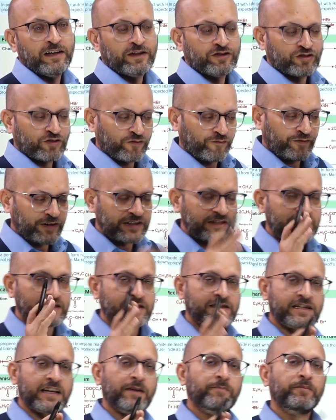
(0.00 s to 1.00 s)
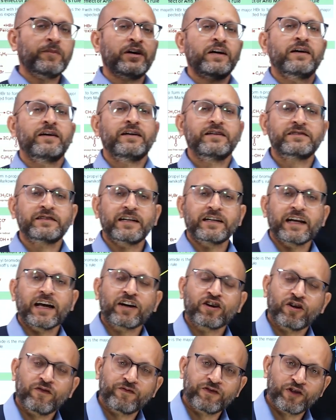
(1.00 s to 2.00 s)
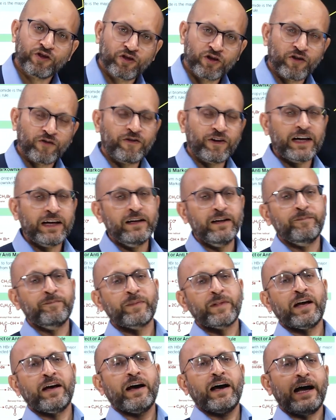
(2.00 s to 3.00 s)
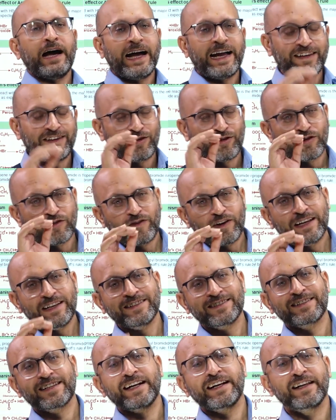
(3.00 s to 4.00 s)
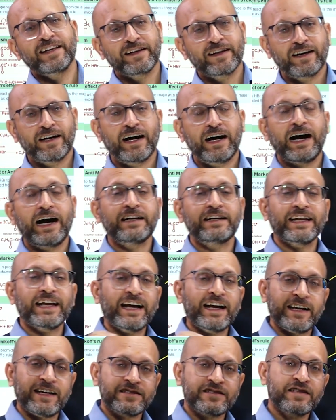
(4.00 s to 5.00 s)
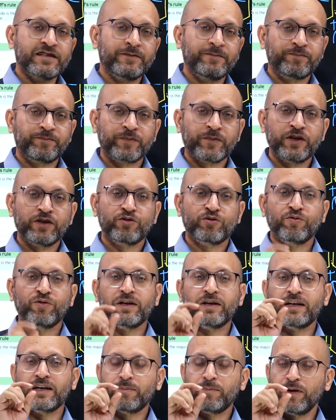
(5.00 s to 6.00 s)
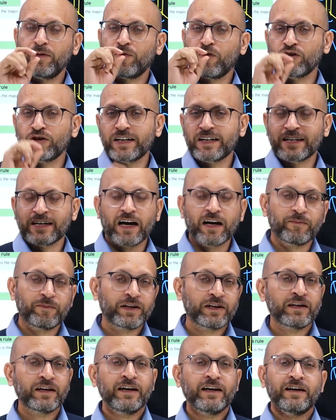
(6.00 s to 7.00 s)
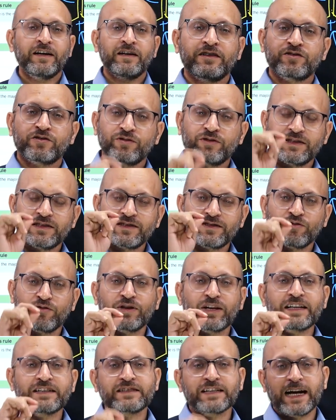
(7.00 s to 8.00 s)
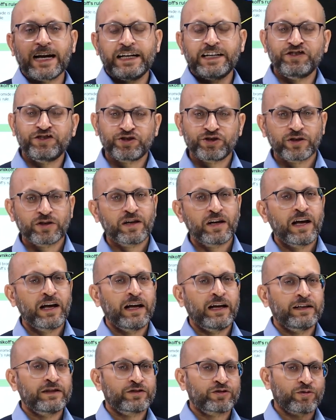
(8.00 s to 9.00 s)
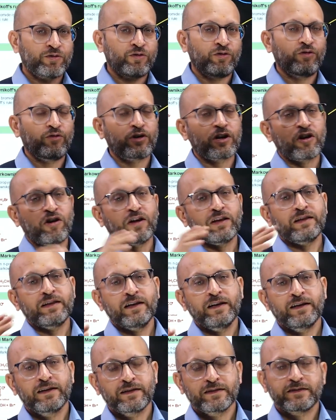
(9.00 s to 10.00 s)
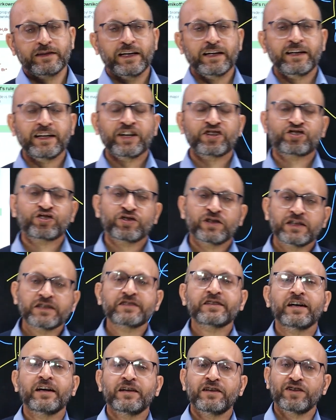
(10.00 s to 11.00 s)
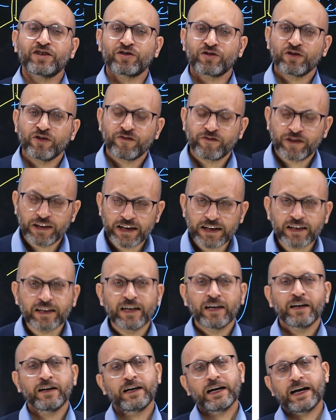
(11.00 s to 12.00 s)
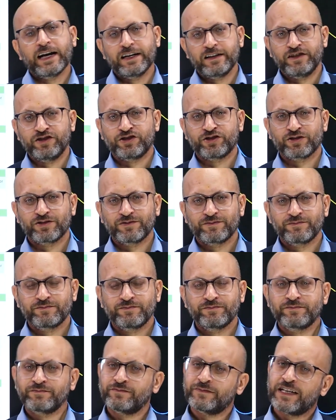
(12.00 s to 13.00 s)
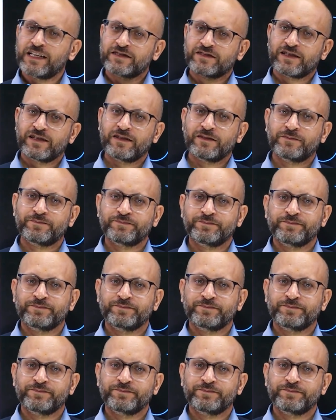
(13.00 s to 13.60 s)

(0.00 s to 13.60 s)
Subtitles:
So first step is attack of nucleophile, and nucleophile is getting attached to a double bonded carbon. So this is known as addition. So overall the reaction is nucleophilic addition. That's it.